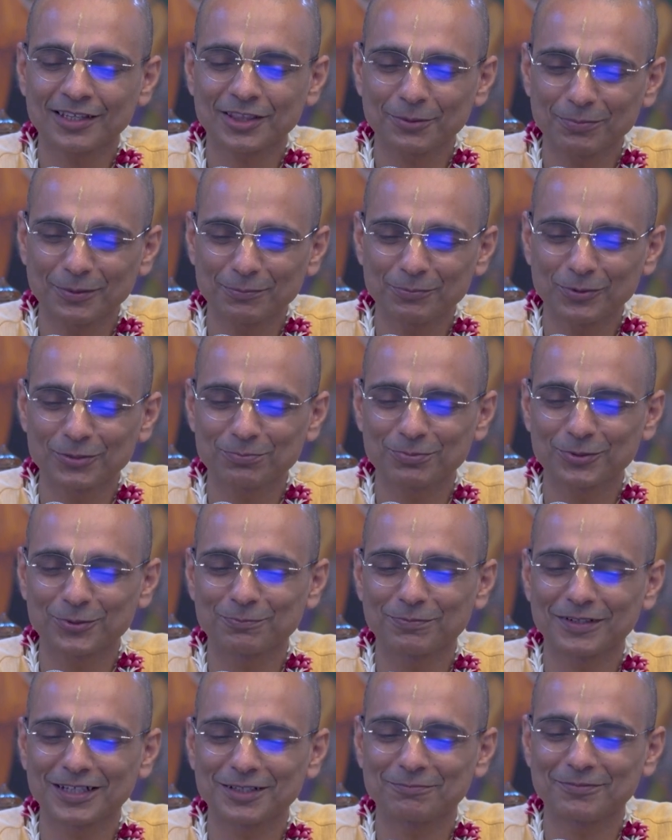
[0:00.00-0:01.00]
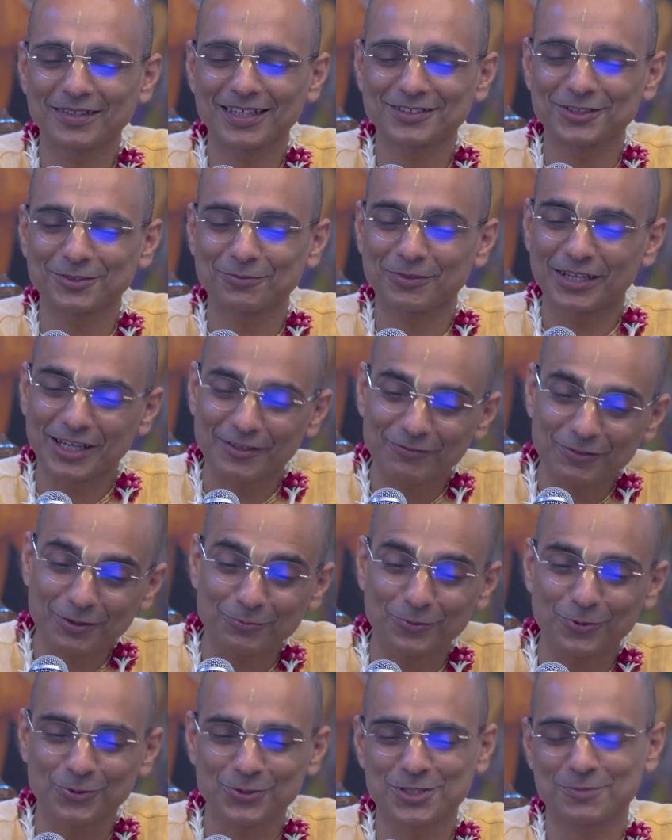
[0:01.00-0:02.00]
the purport Prabhupada makes it even
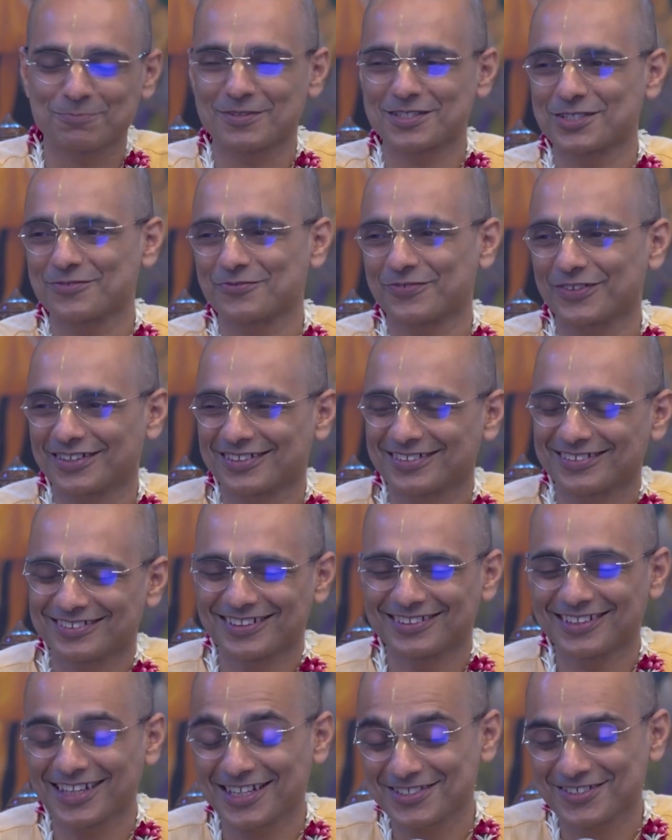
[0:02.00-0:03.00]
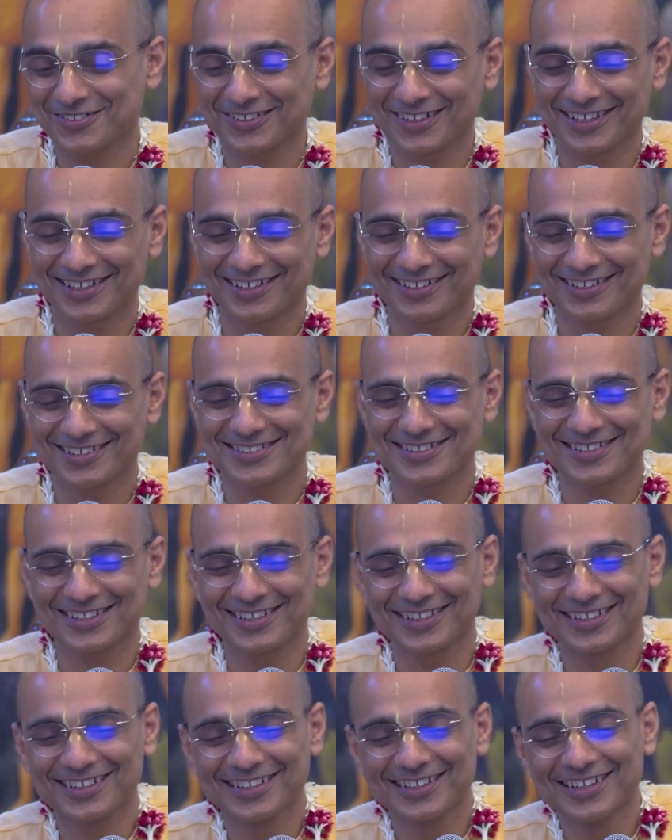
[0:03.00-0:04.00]
more specific. And that's really interesting.